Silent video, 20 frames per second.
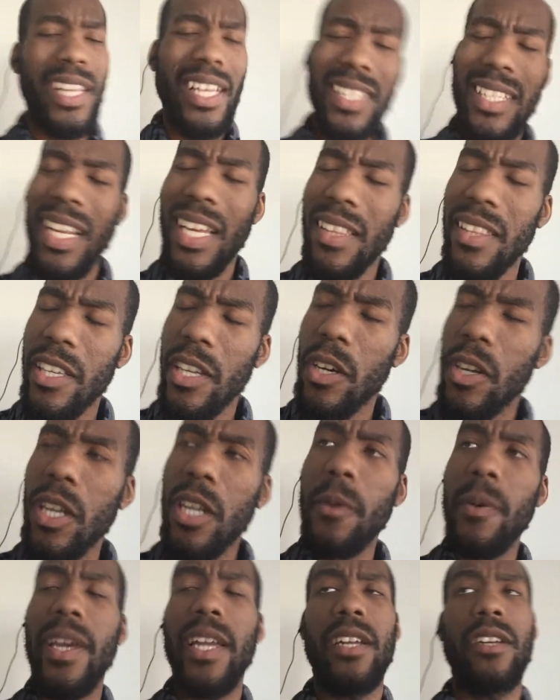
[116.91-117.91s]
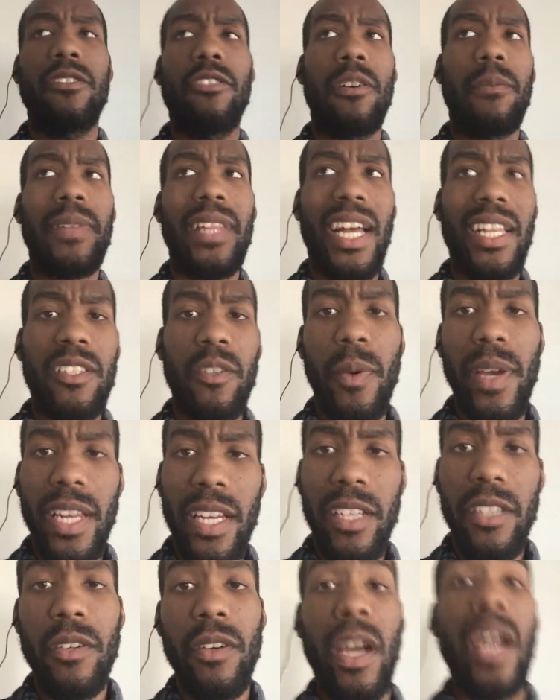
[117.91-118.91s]
That's not the only way to do it, but that's a way
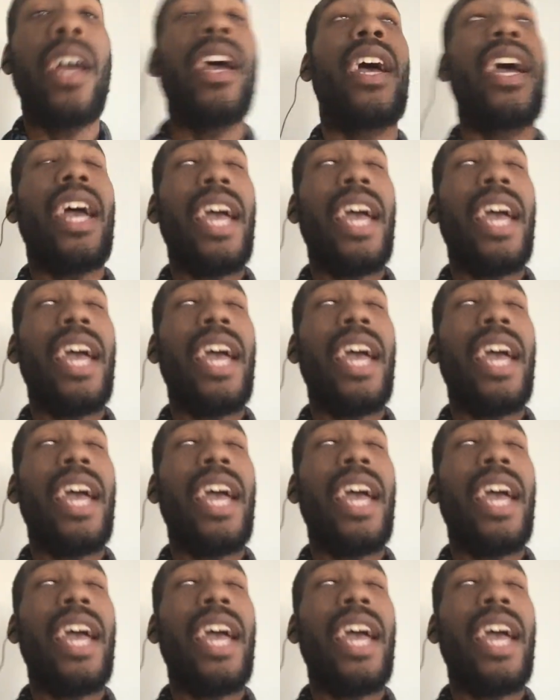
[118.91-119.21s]
to do it.